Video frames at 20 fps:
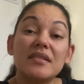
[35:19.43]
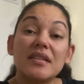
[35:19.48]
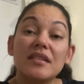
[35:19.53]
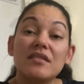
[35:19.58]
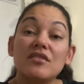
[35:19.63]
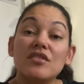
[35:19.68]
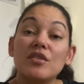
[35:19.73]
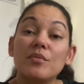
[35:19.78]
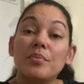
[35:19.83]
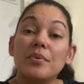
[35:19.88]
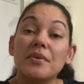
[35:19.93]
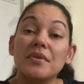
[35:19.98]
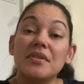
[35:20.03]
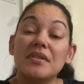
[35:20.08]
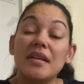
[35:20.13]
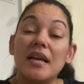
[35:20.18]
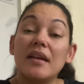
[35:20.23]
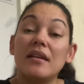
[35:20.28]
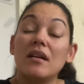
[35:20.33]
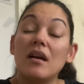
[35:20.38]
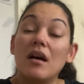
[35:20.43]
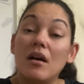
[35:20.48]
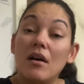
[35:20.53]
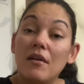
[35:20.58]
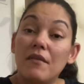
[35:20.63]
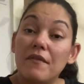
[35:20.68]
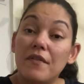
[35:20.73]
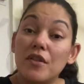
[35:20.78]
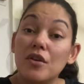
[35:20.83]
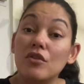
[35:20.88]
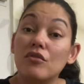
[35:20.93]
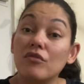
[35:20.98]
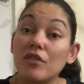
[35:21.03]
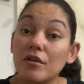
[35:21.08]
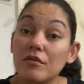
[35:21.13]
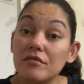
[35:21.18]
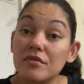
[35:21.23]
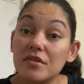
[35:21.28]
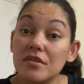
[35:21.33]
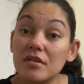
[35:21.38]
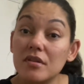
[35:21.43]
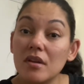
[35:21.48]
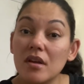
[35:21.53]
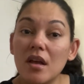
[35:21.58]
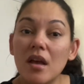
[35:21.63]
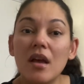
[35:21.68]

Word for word: 60% of the gross